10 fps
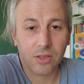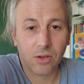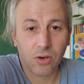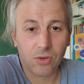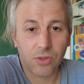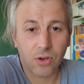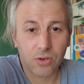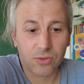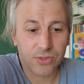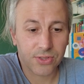all
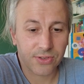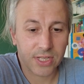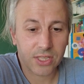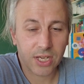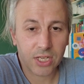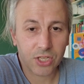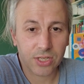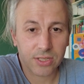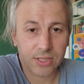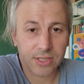those
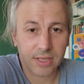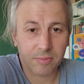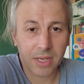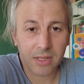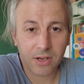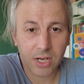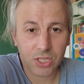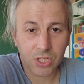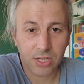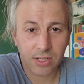restrictions in
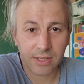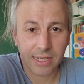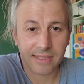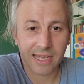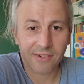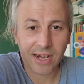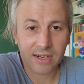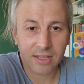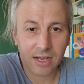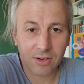Belarus and the
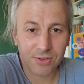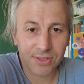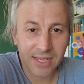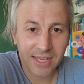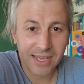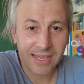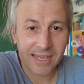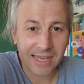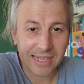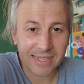crackdown.
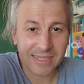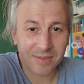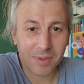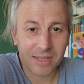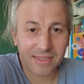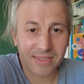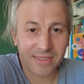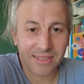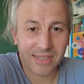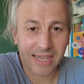But
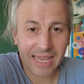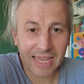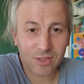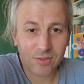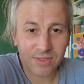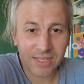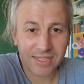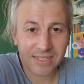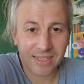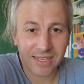the head of
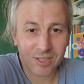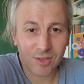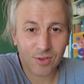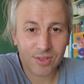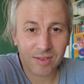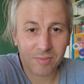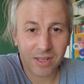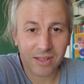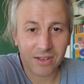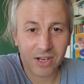this
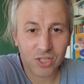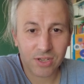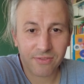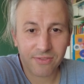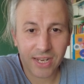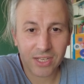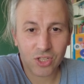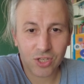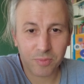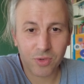Estonian-Belarusian
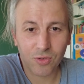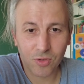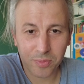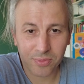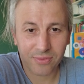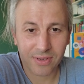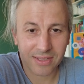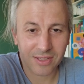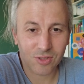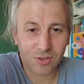friendship group
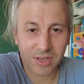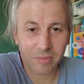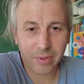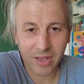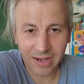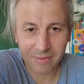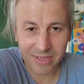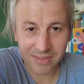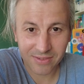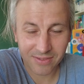at Estonian
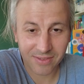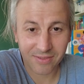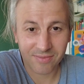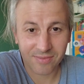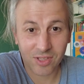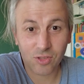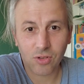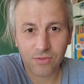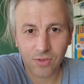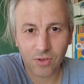parliament did
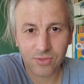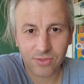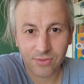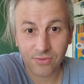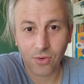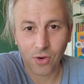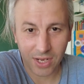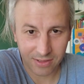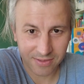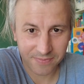not vote for
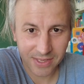it.